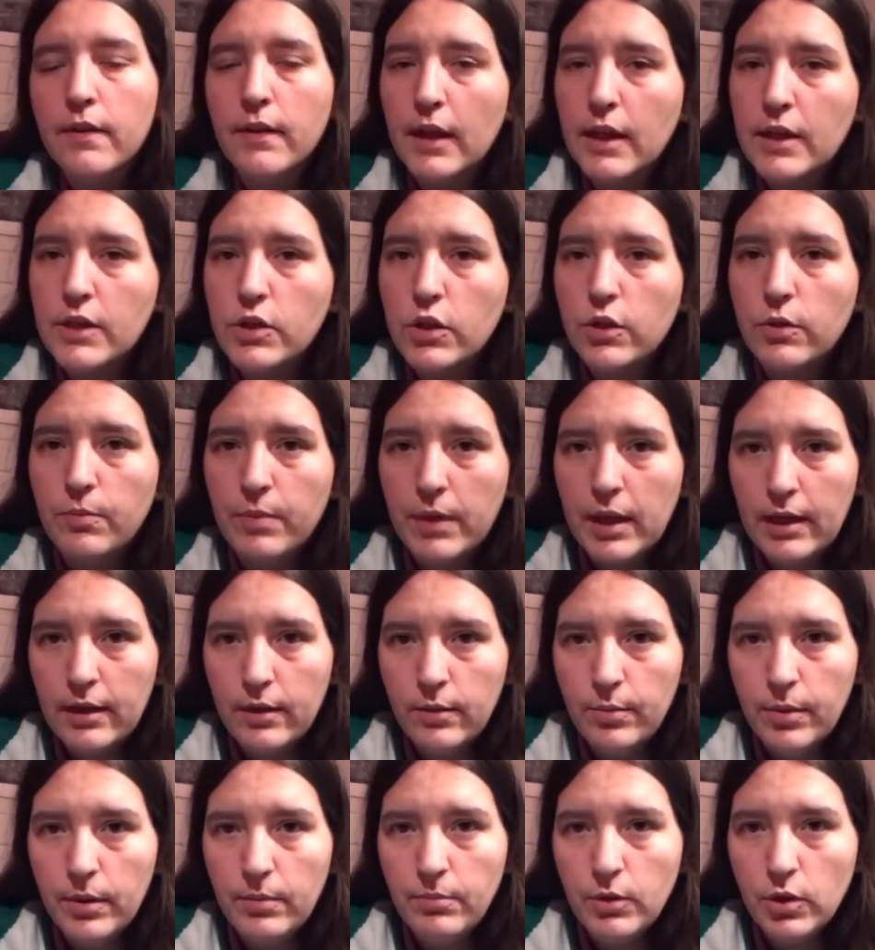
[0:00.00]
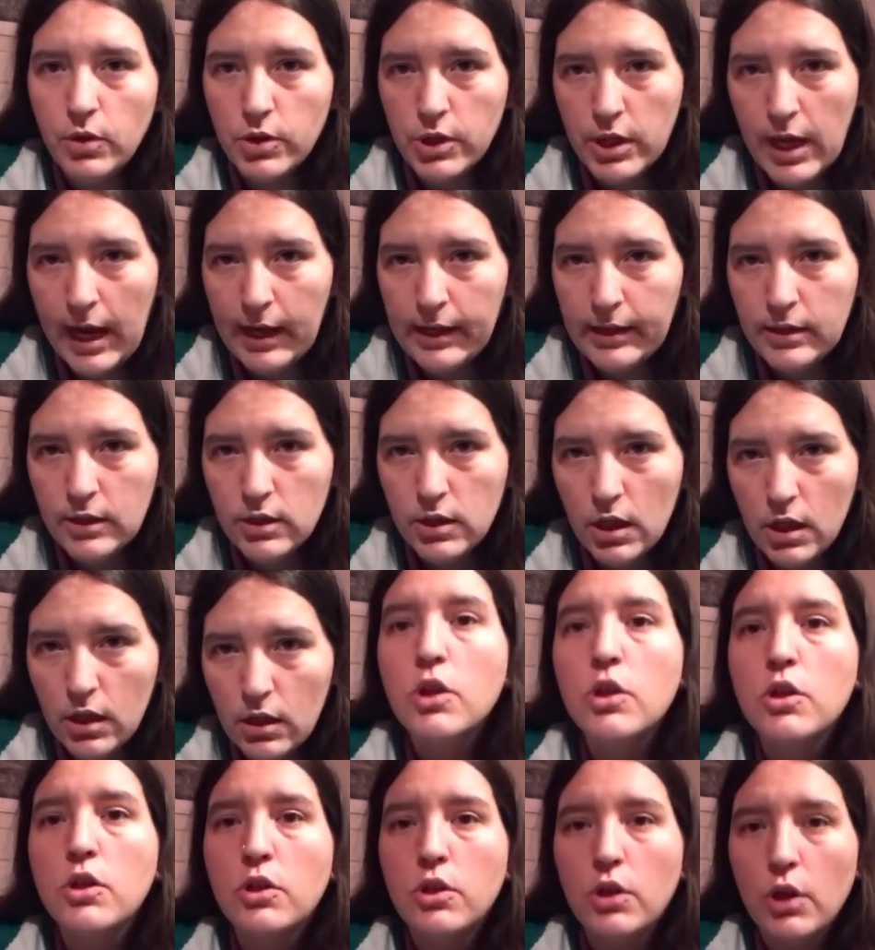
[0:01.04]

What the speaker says: Things could be a little bit more challenging.